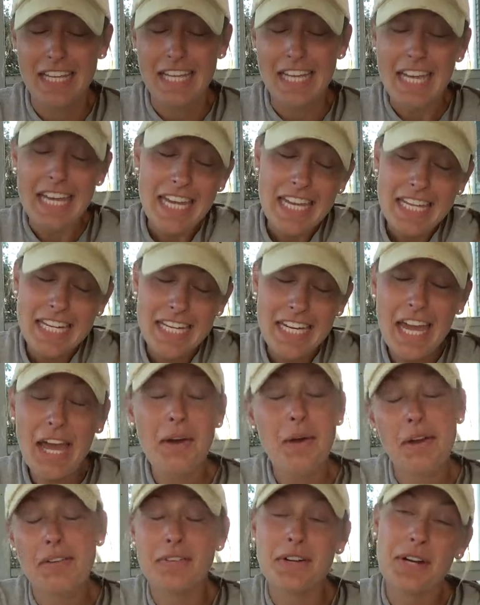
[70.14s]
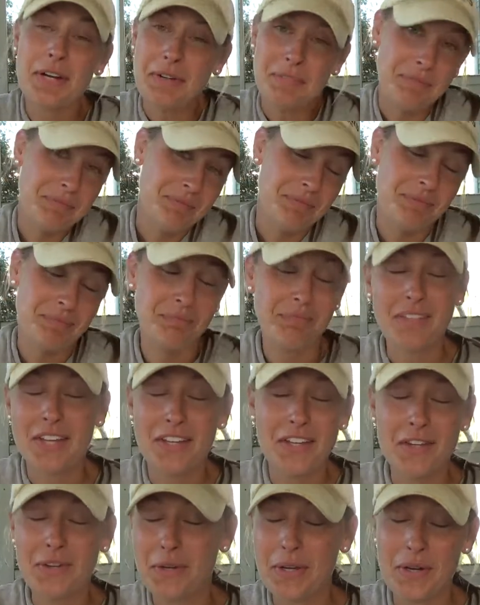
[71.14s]
in, however,
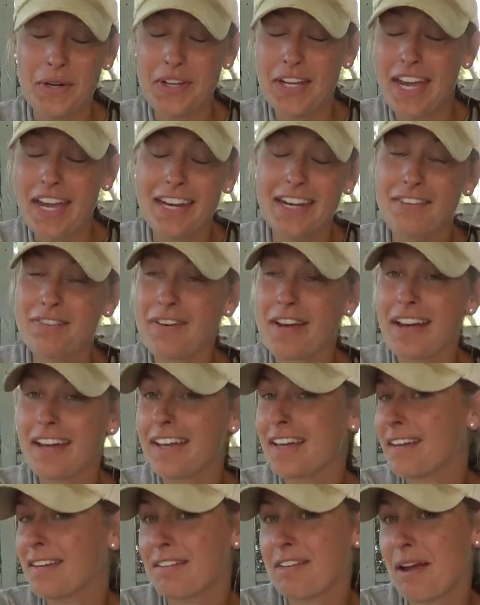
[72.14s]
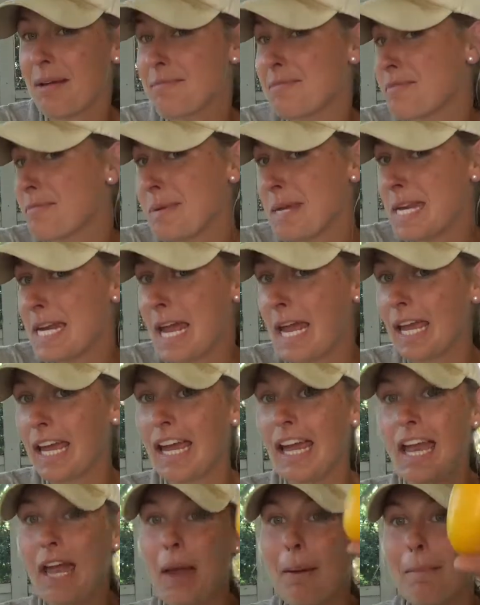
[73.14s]
you'll hear it again if I am repeating.
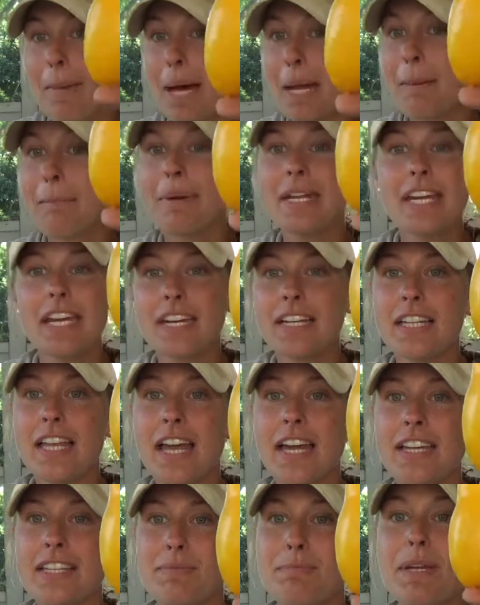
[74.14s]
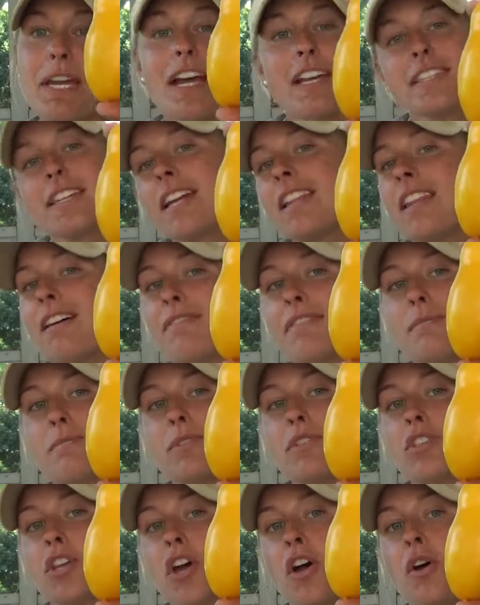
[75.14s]
But banana legs, because I love them
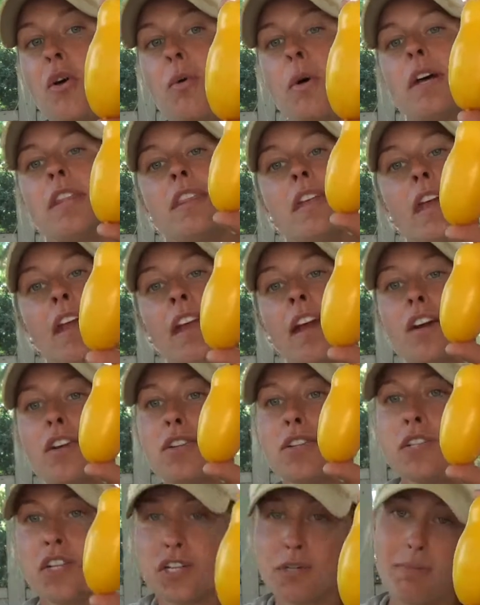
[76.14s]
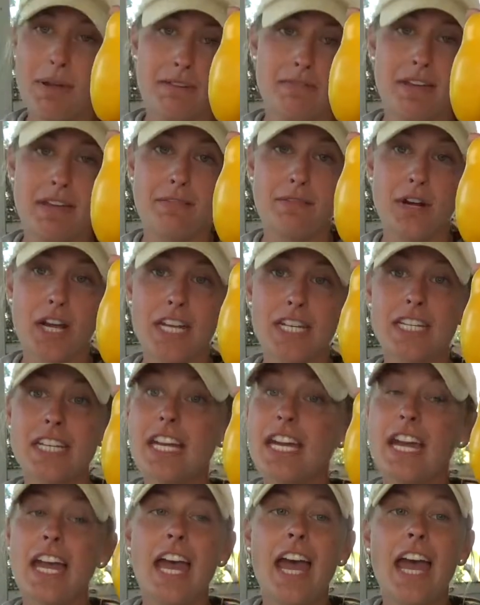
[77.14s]
so, and they are such my favorite,
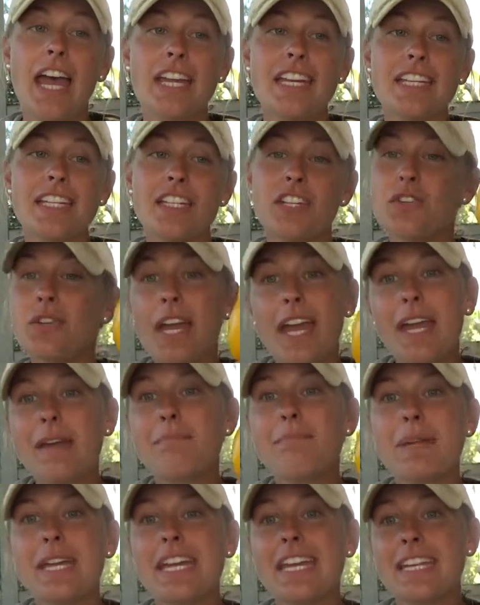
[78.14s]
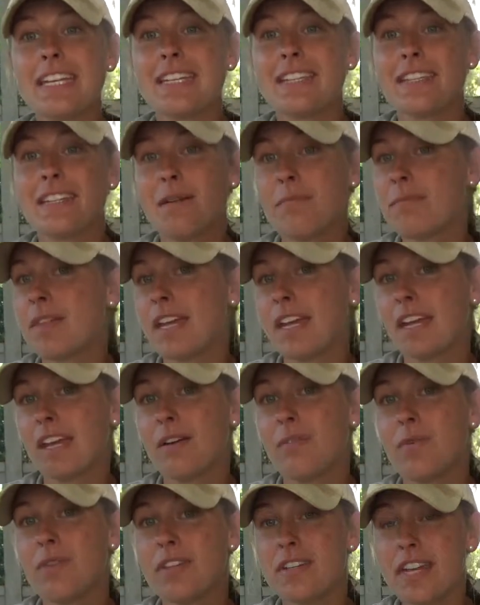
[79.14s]
and you can't beat something
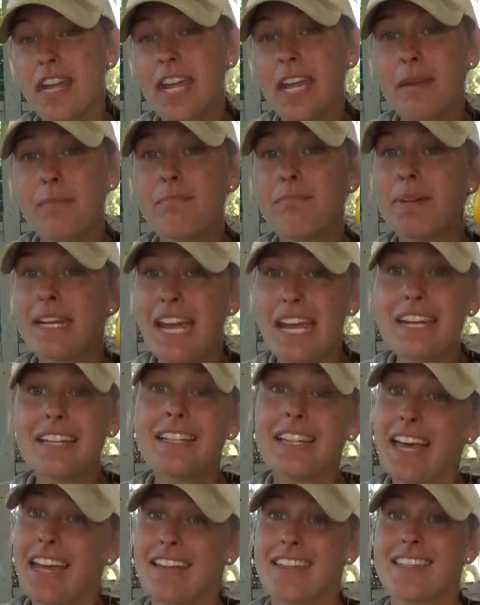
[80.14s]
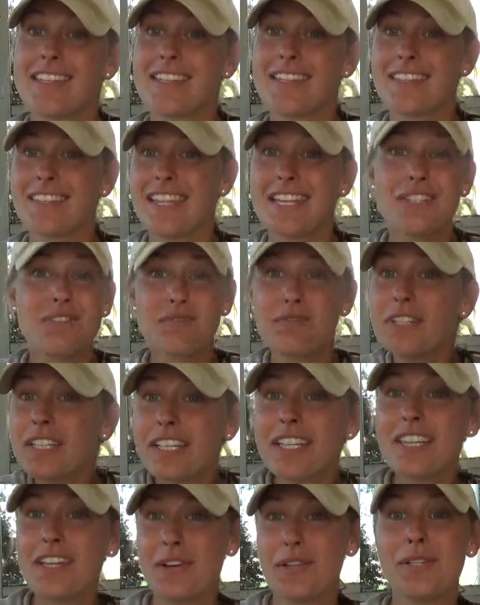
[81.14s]
with the name banana legs. That's
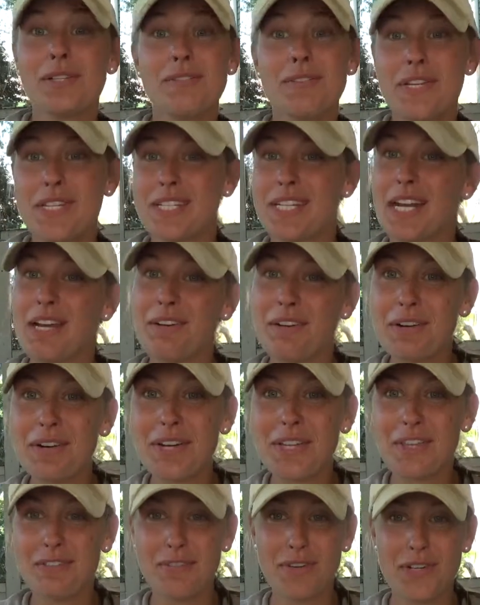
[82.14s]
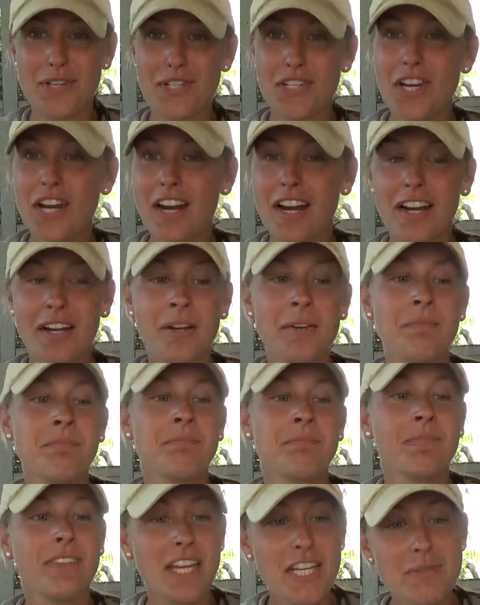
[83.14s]
really the only reason I grew it the first year.
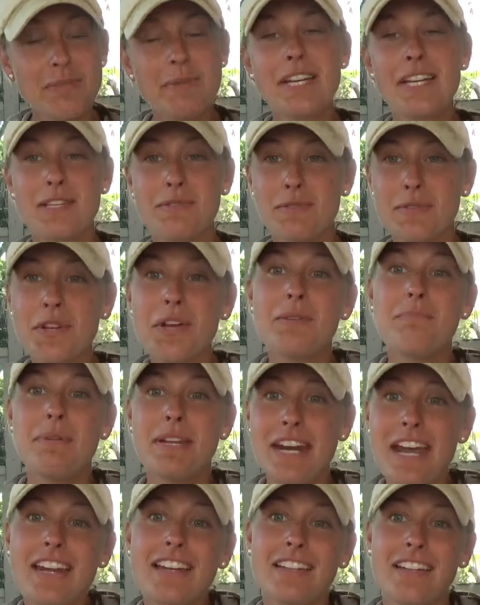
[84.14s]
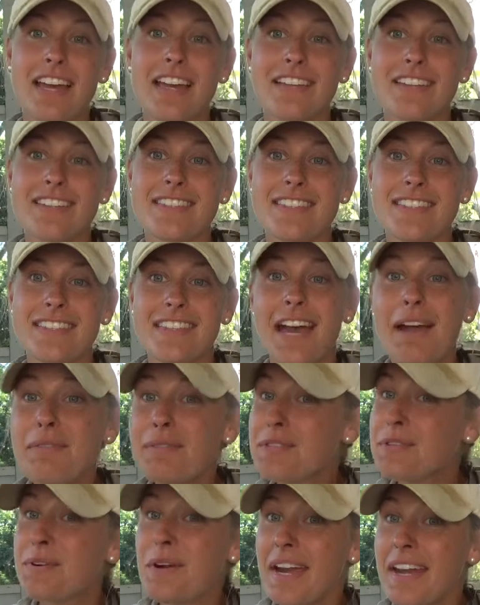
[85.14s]
Is because it was called banana legs. That
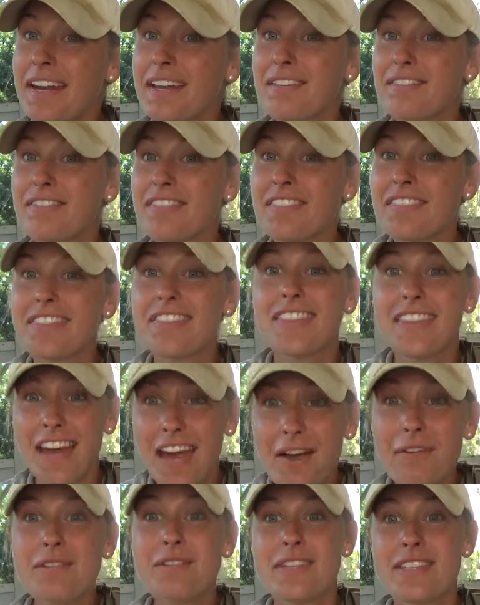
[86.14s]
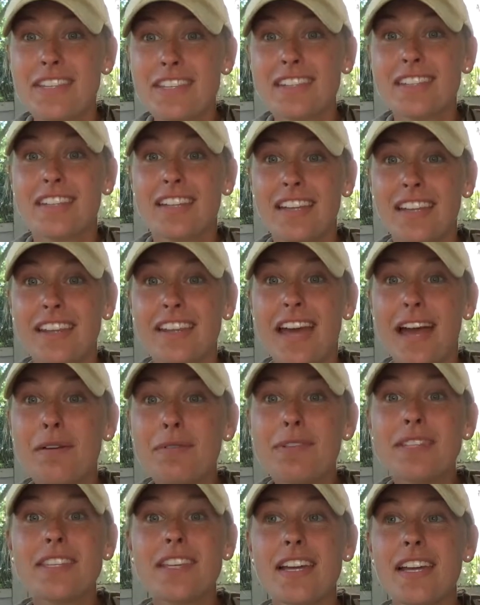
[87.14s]
was creative. That
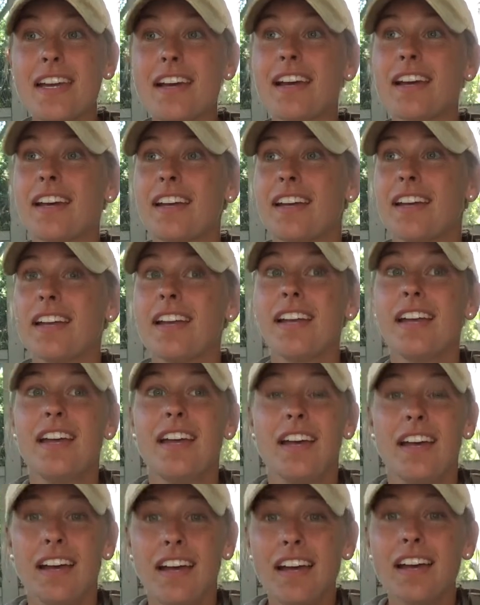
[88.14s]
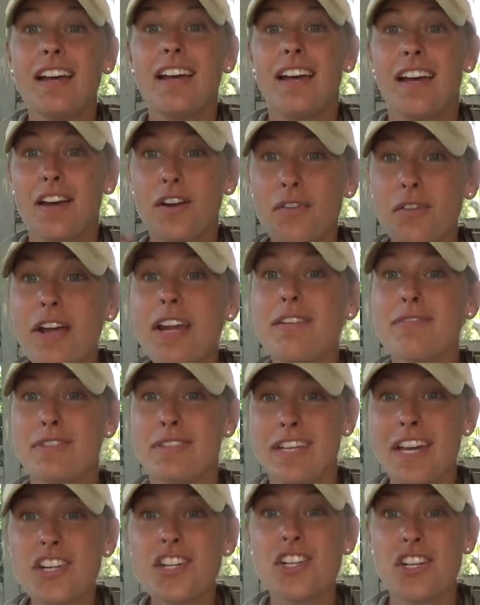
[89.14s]
was like a creative
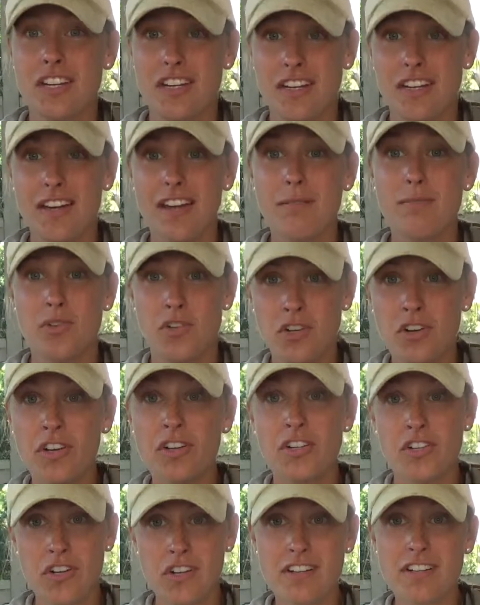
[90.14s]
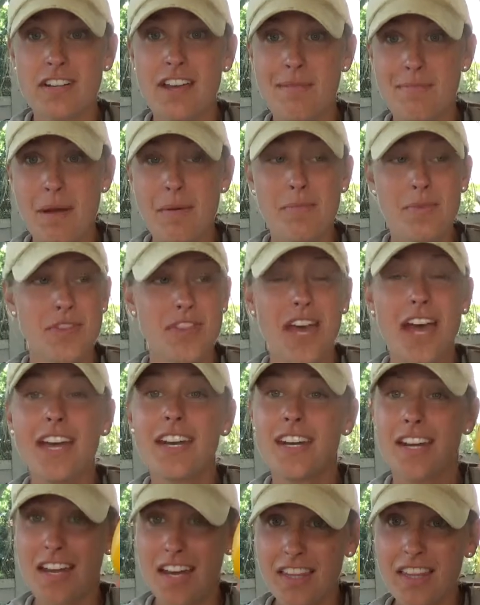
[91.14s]
session I'm sure it took to come up with that.
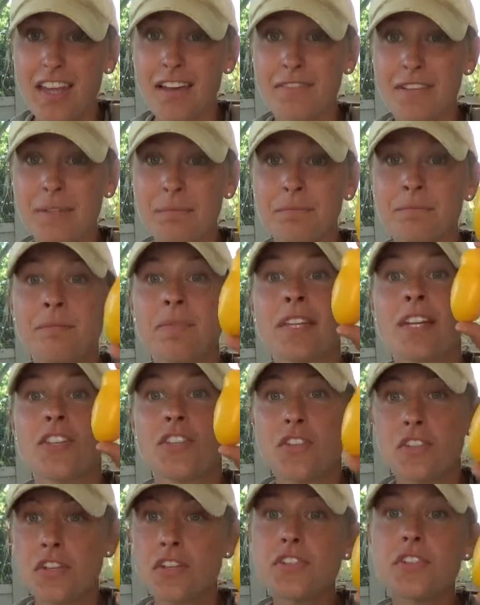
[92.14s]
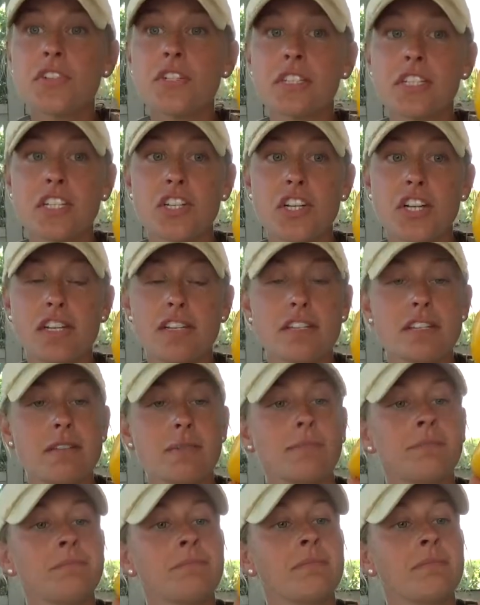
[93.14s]
I love it. So these are delicious.